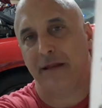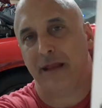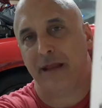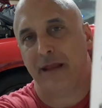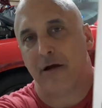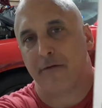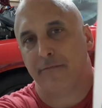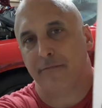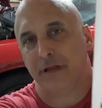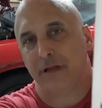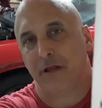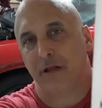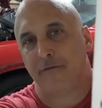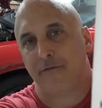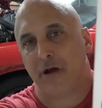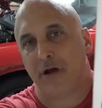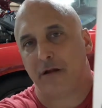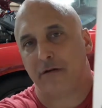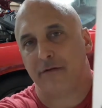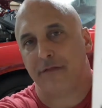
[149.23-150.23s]
an hour, a little
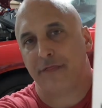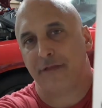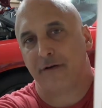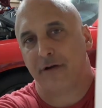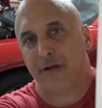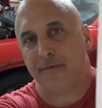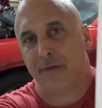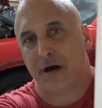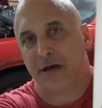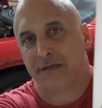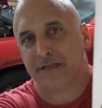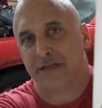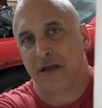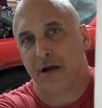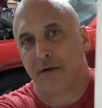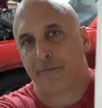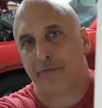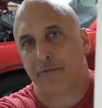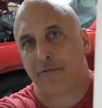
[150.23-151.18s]
over 130 miles an hour.